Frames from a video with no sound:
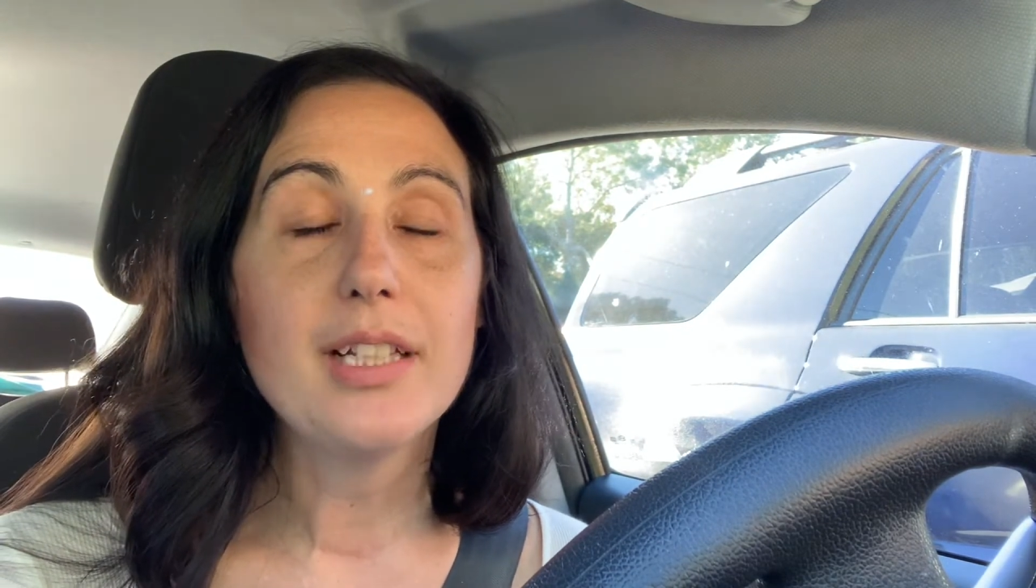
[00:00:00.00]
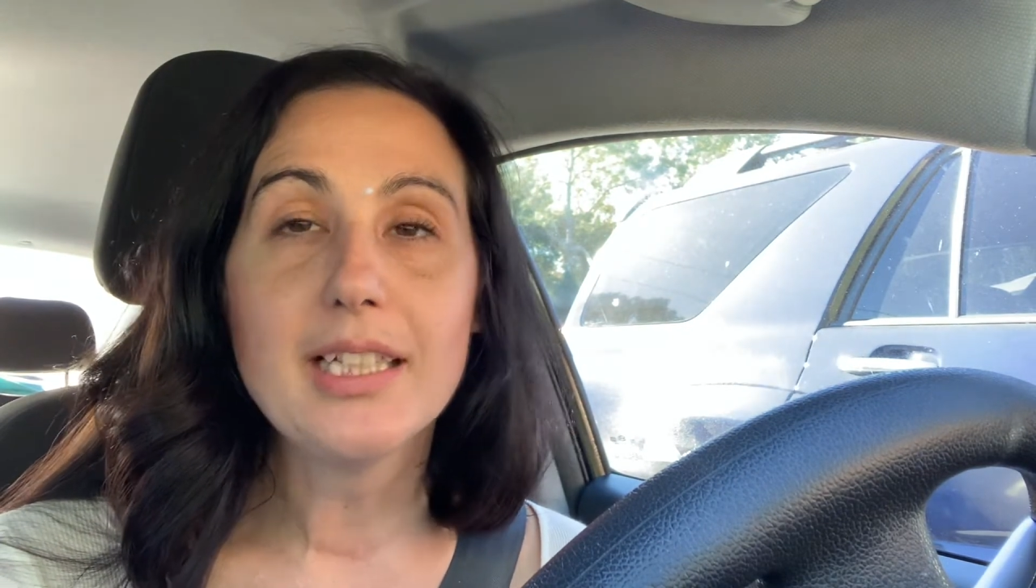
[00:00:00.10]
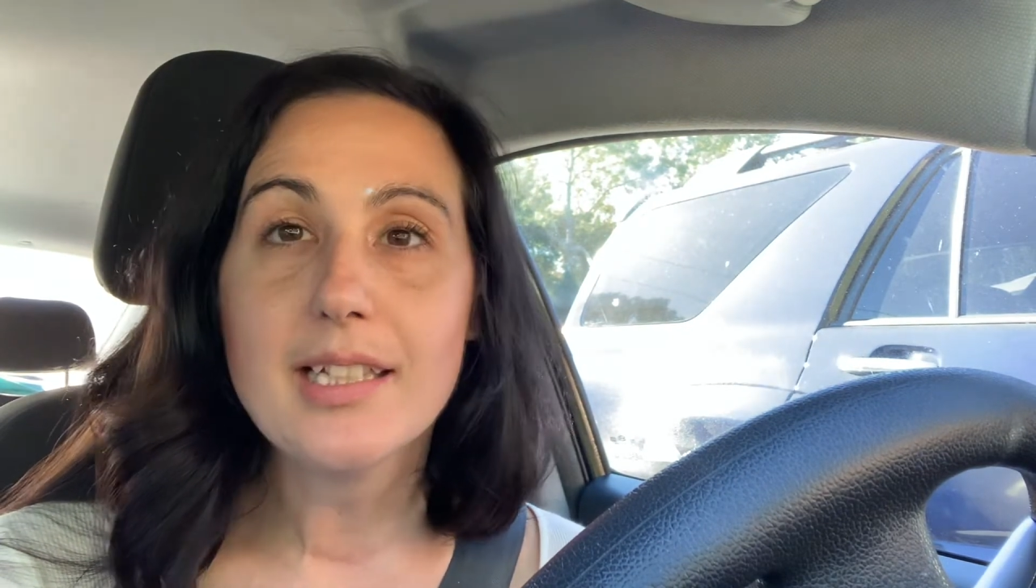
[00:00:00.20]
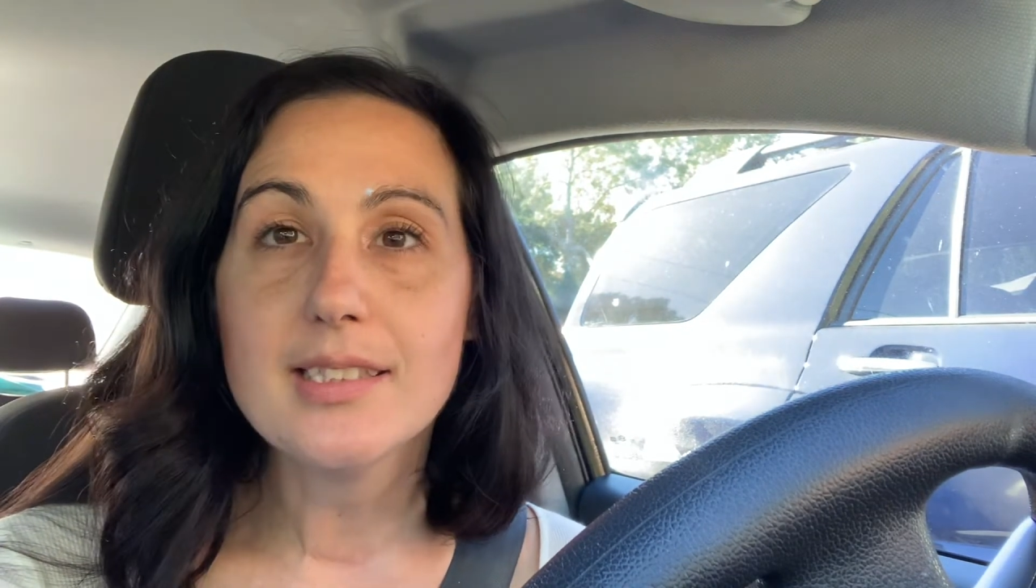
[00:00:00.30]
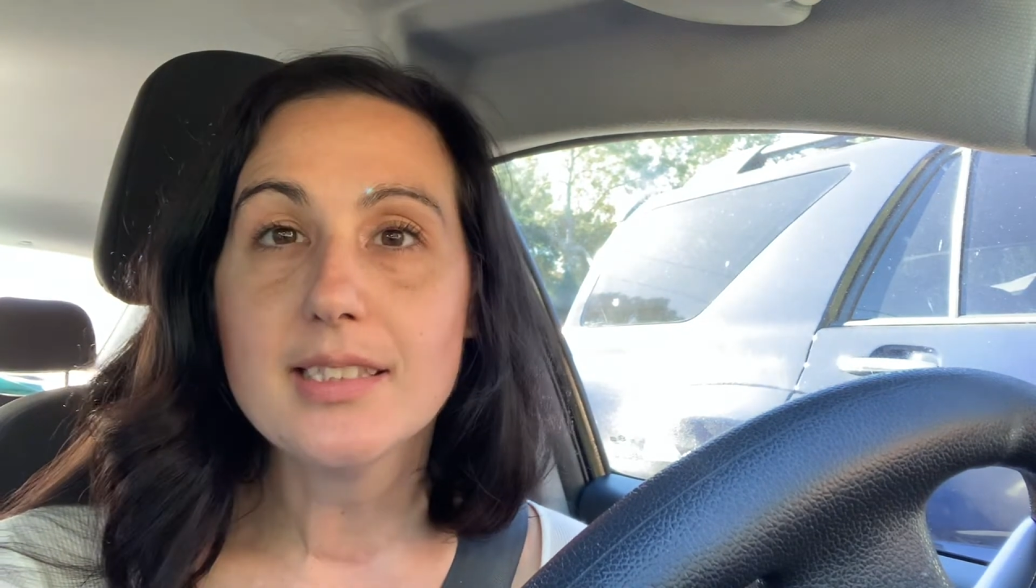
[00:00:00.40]

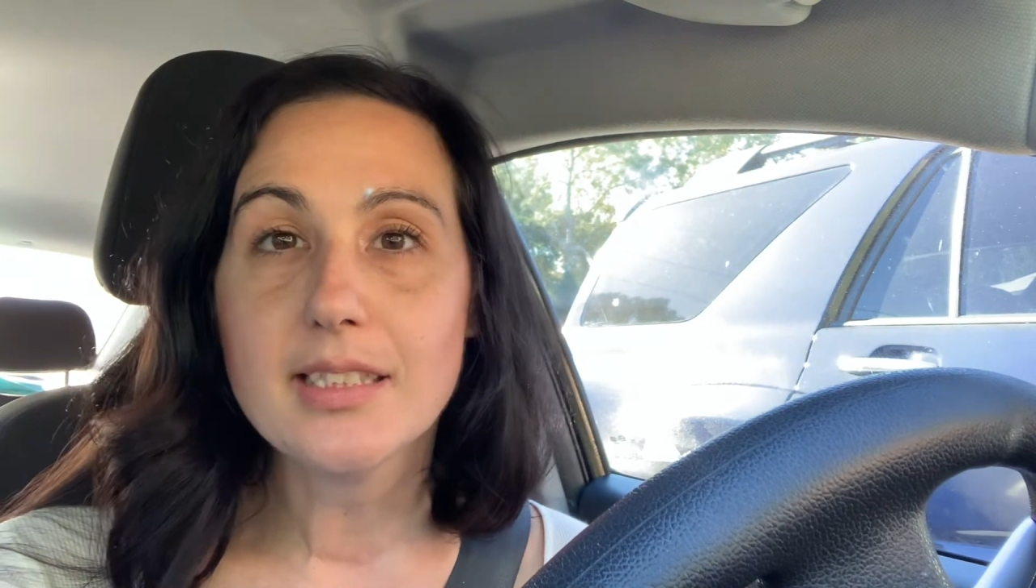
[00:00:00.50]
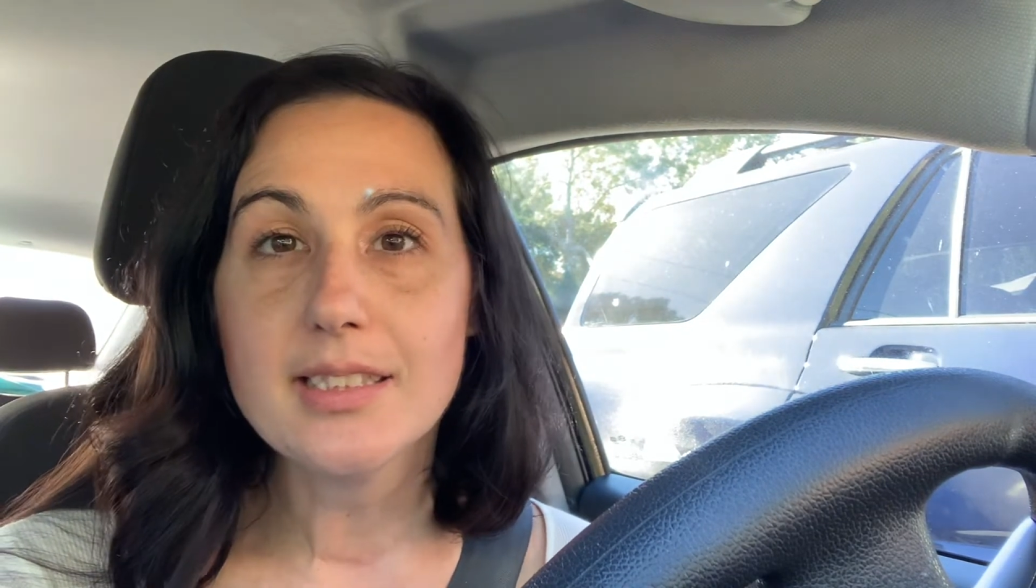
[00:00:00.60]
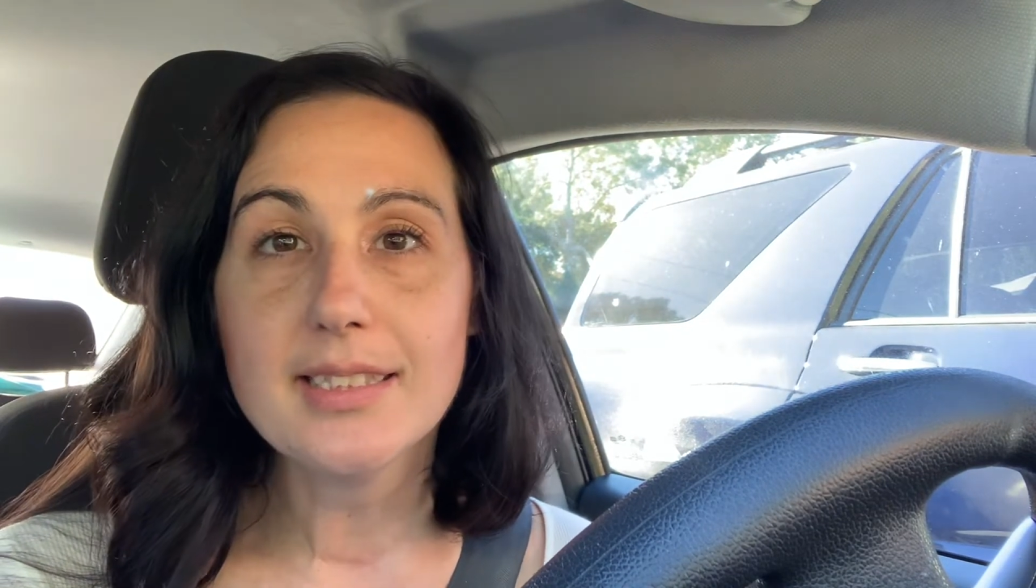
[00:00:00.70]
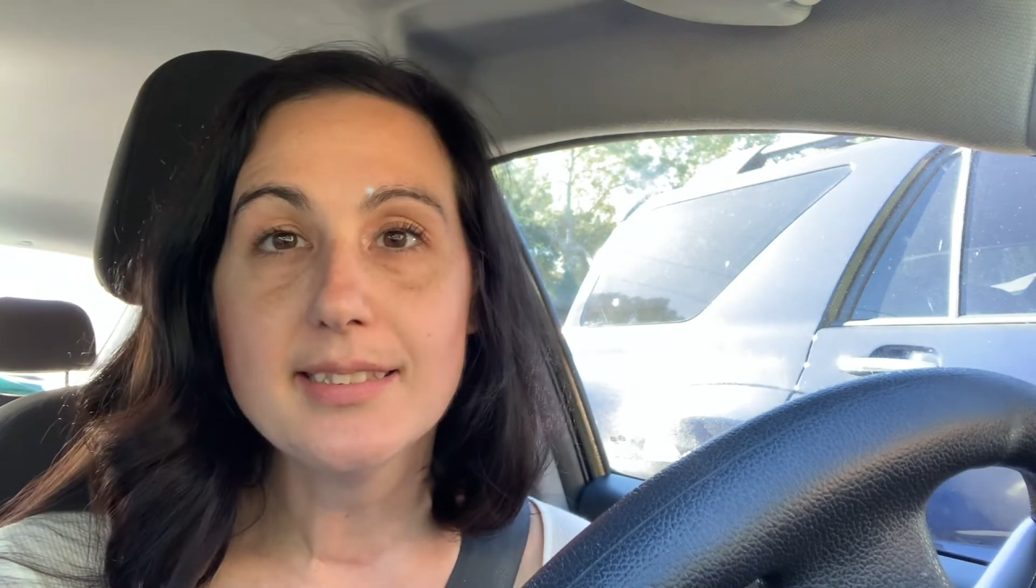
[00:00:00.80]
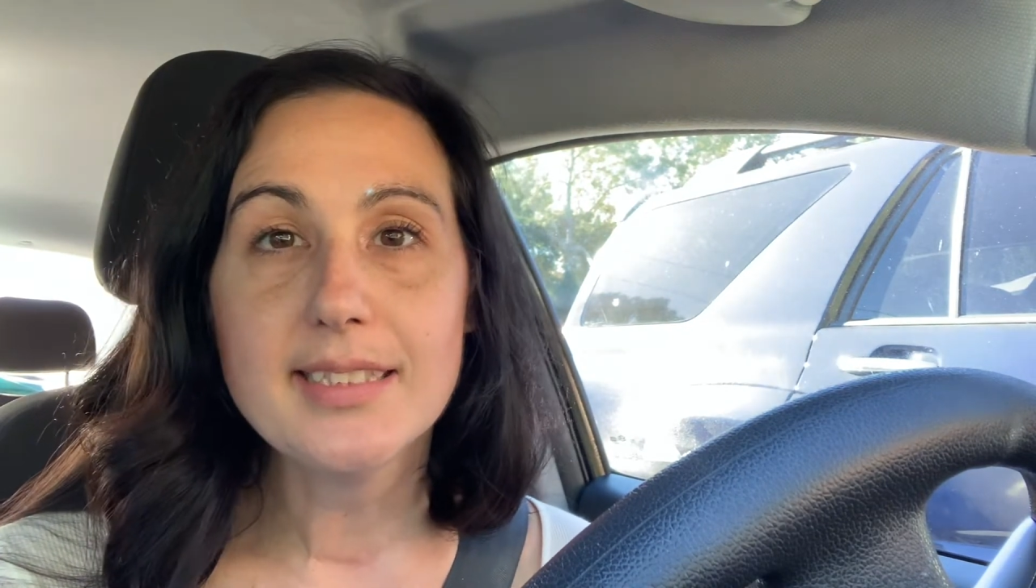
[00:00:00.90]

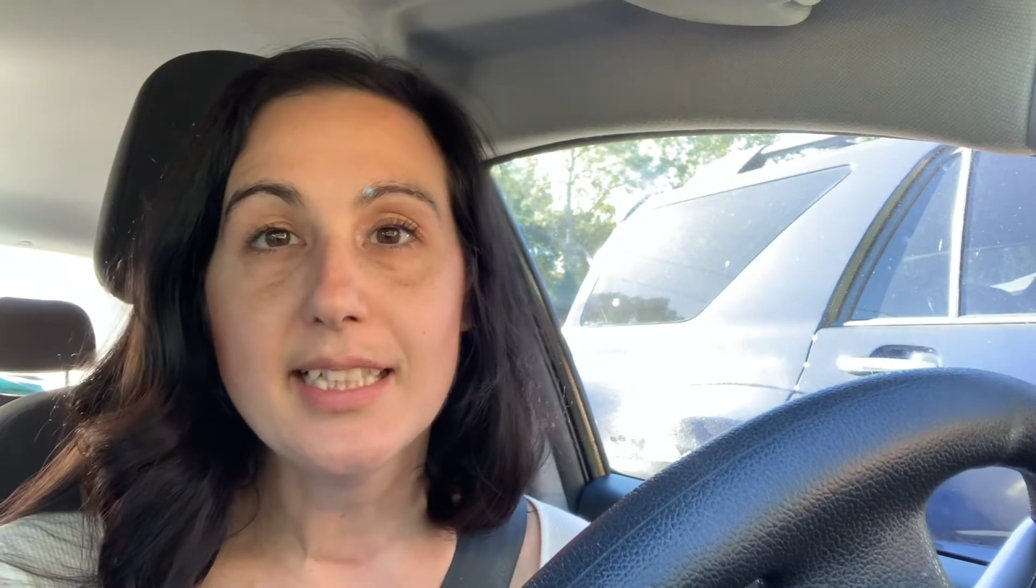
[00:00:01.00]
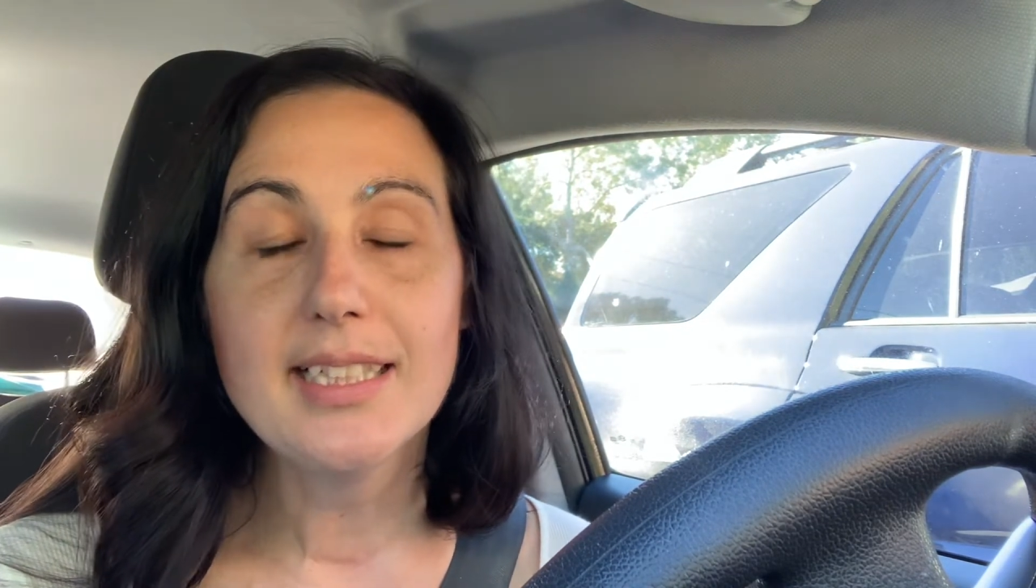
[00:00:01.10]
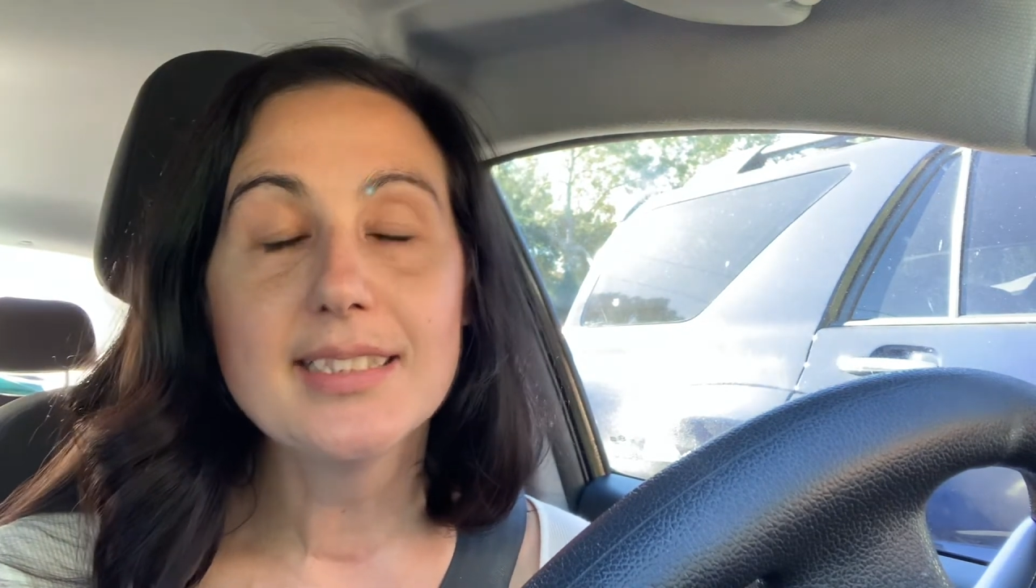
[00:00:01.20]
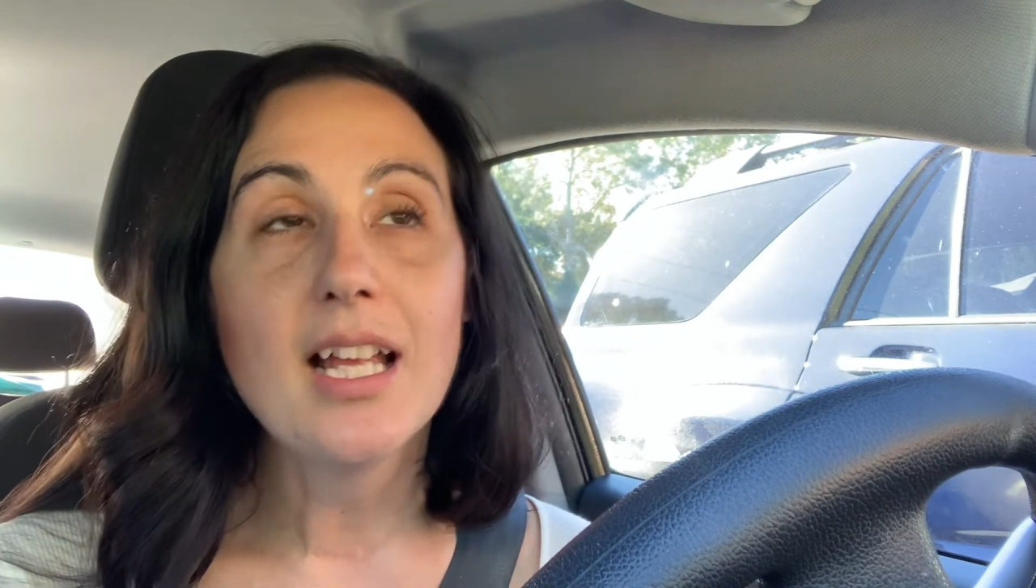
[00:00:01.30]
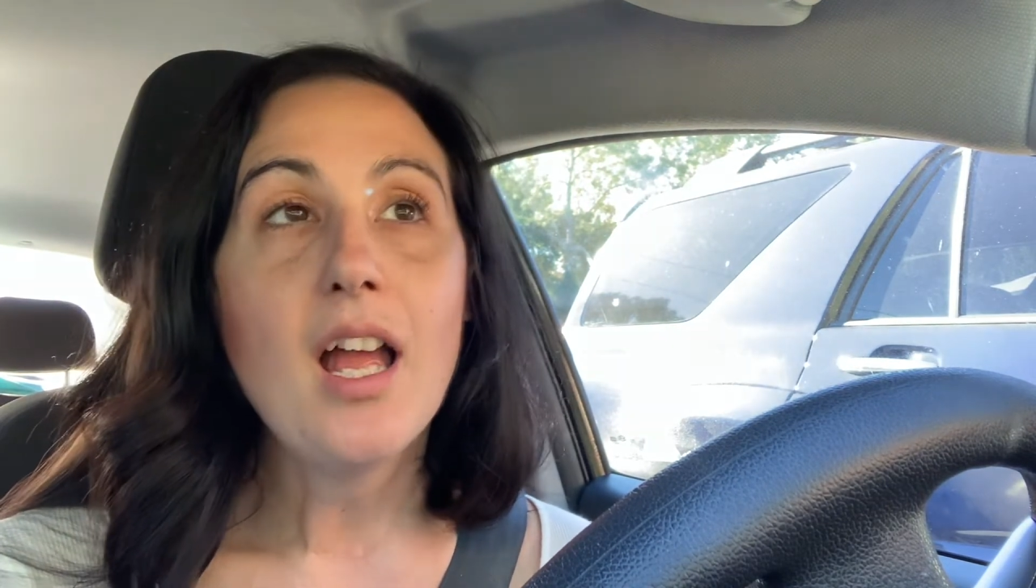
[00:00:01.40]
inconsistencies.